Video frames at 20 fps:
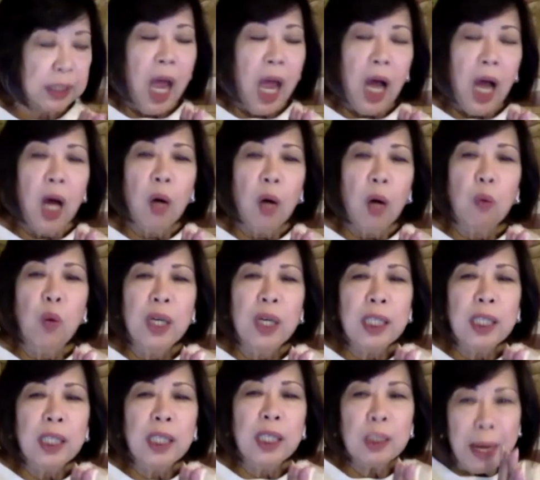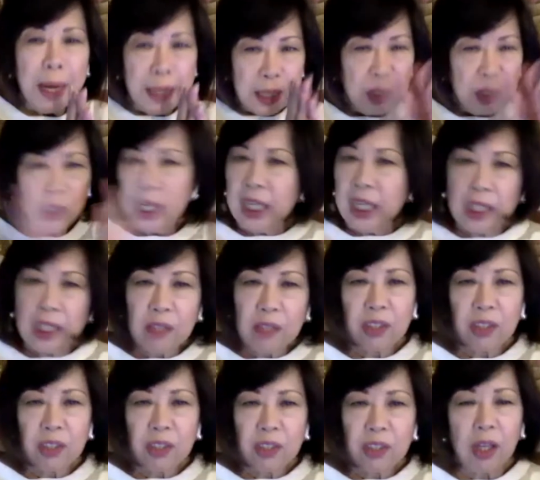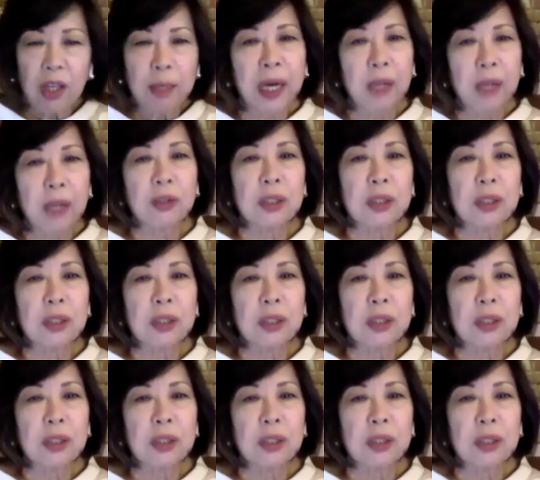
What is Mayad Creatives all about?